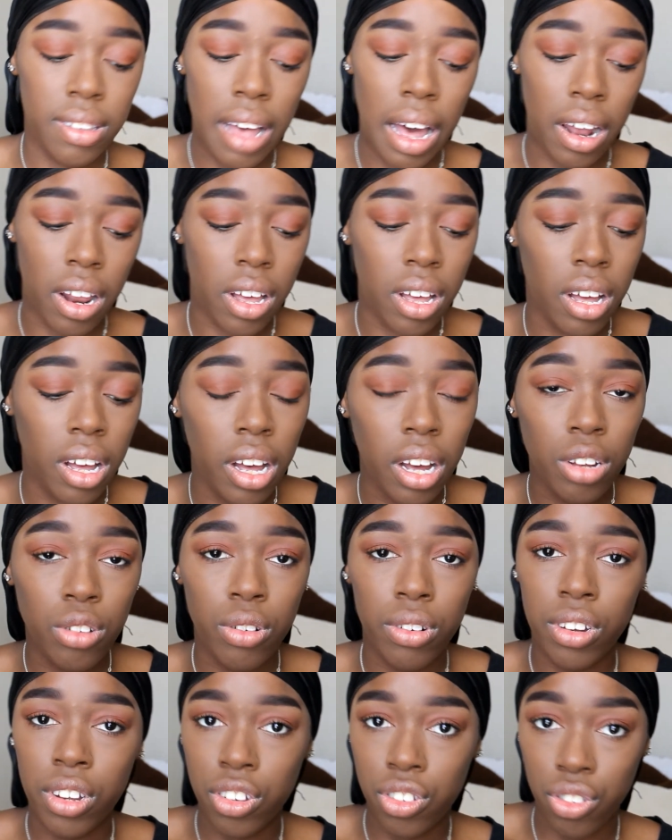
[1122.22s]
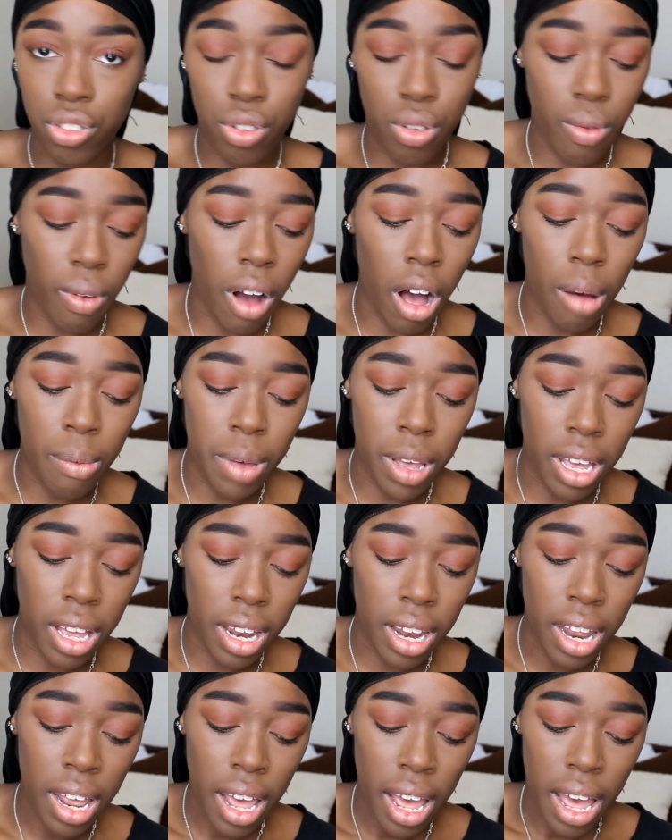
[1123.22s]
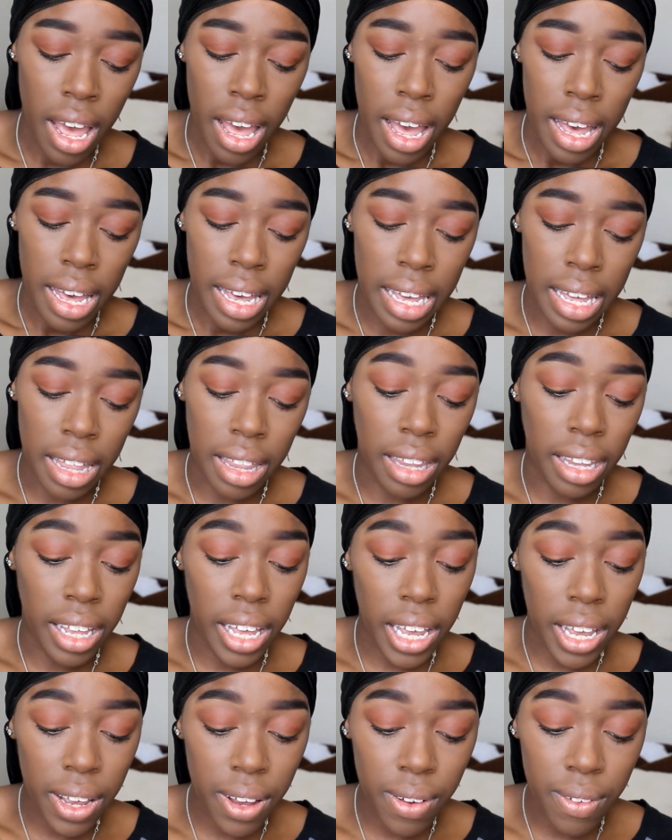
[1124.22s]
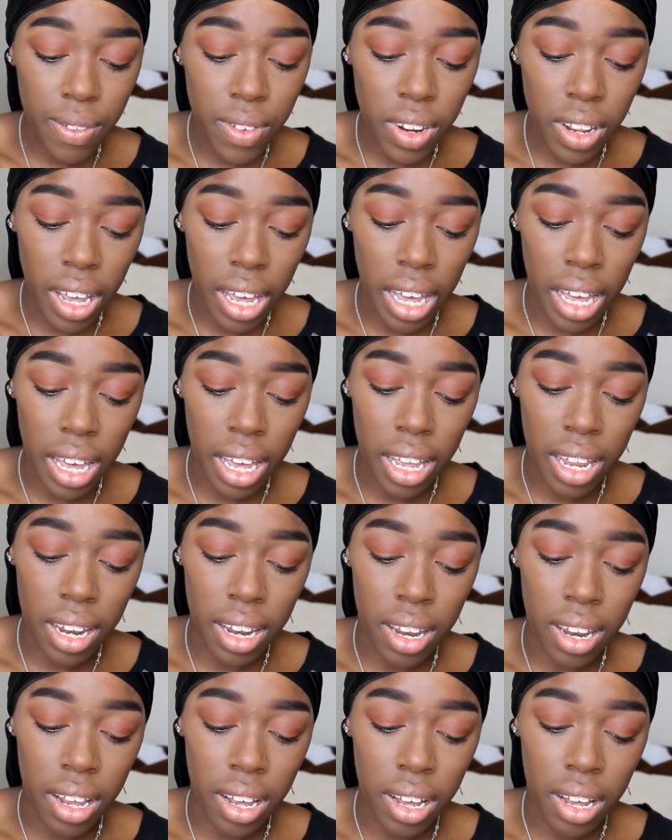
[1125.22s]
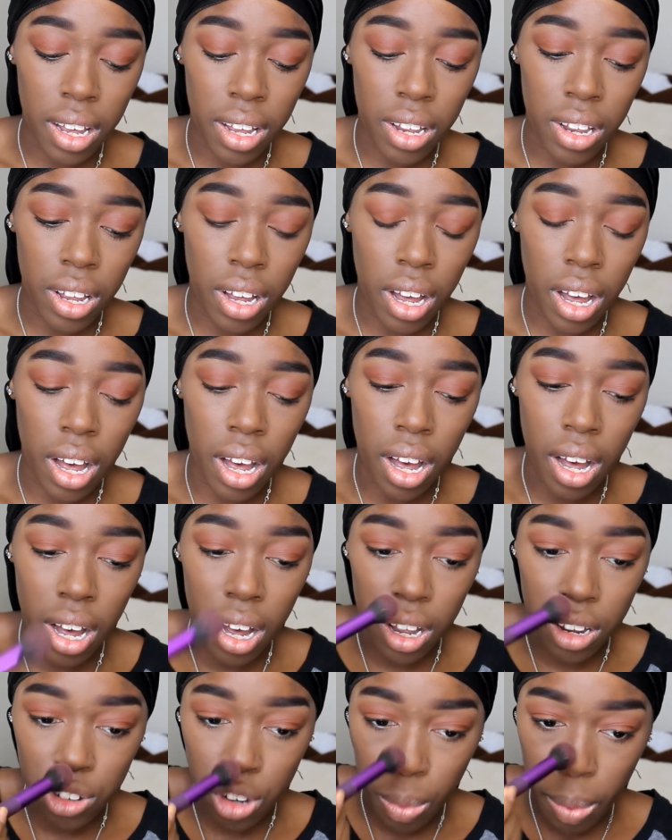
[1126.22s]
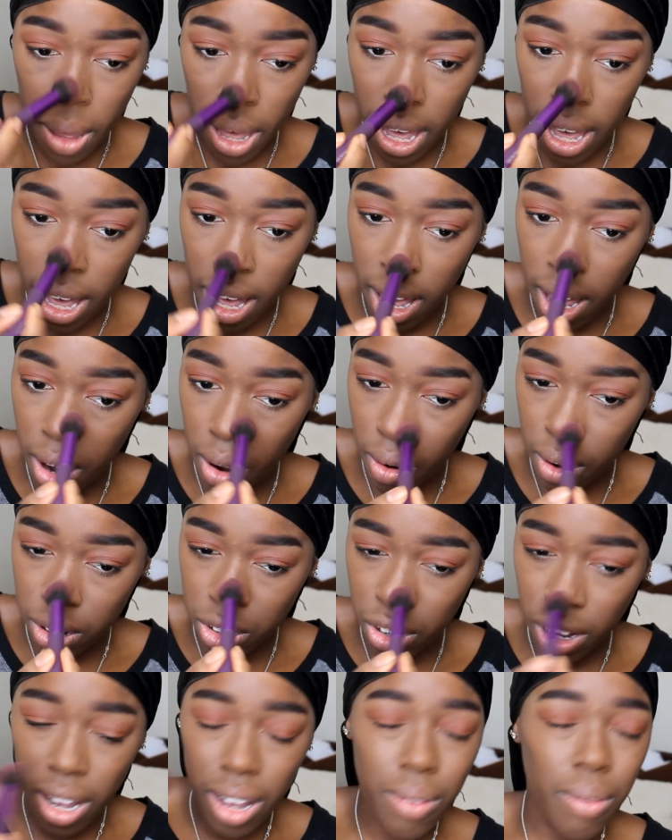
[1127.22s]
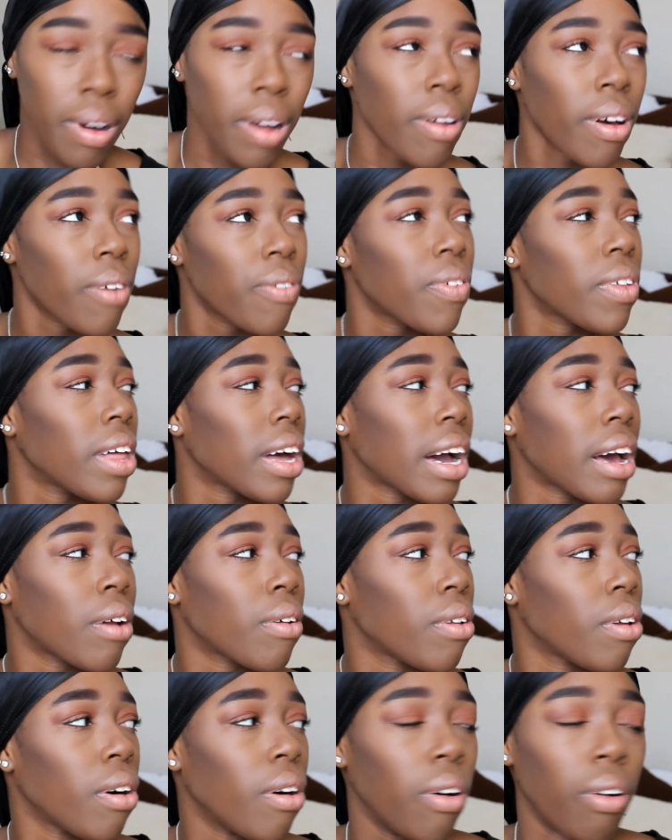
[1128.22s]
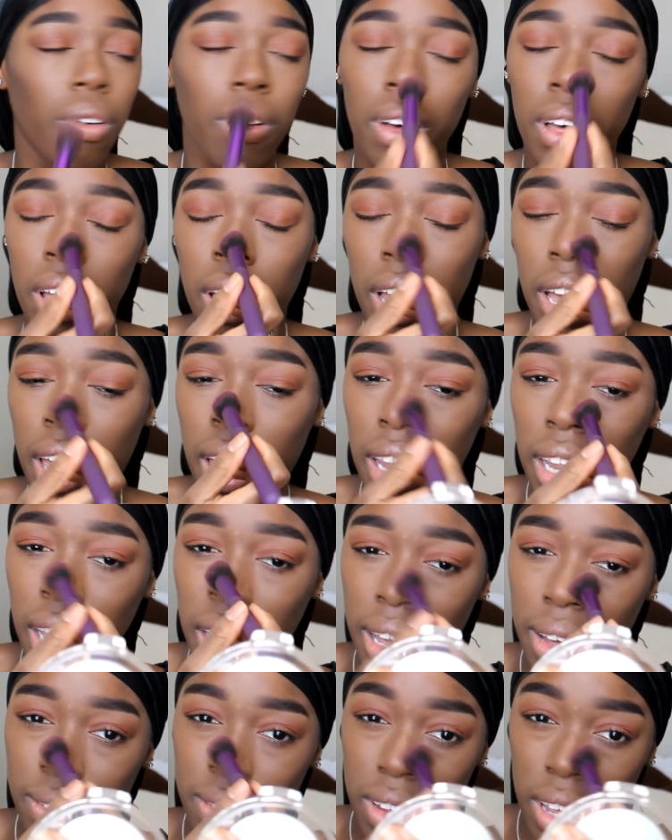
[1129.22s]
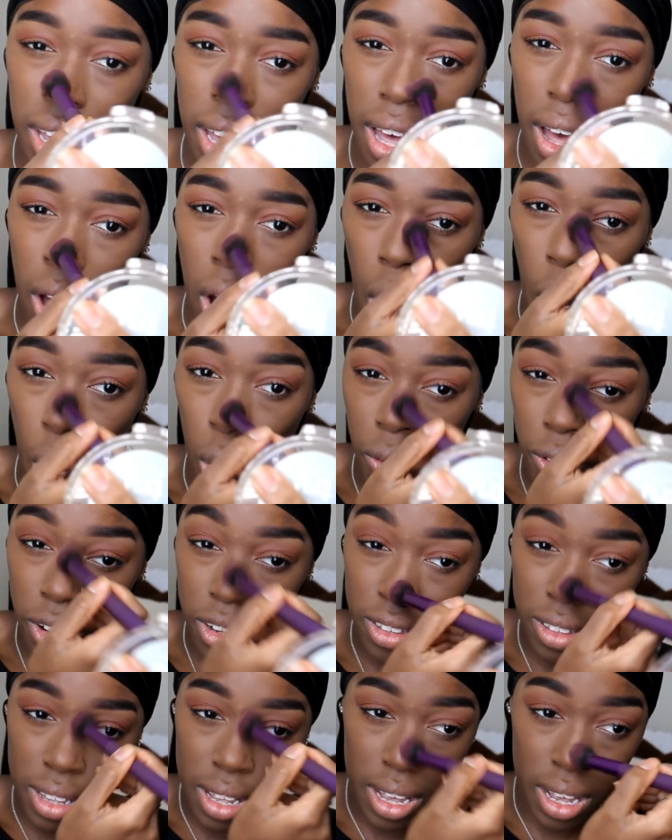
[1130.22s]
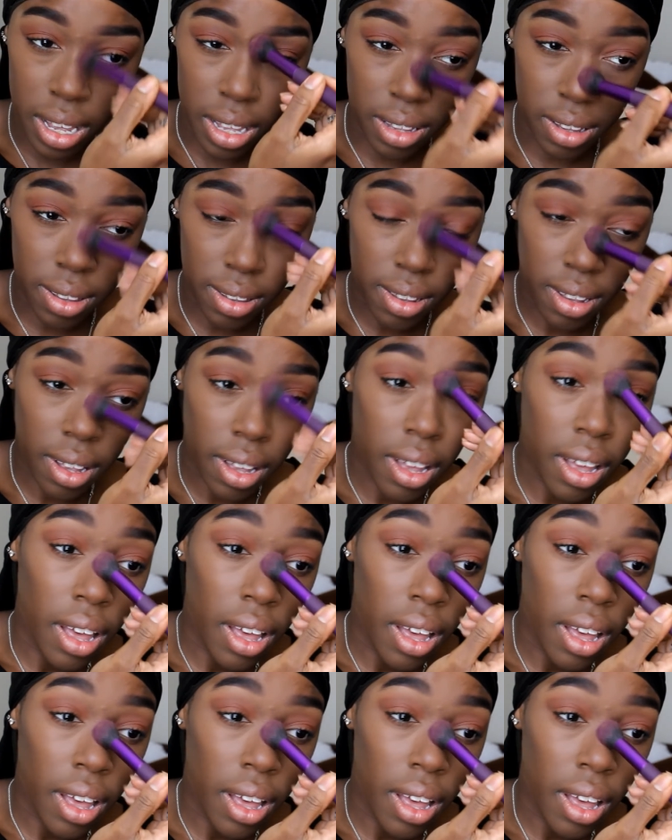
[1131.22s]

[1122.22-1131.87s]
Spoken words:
how to cook traditional ramen. He lived in Japan, or why do I feel like, I don't know. He lived overseas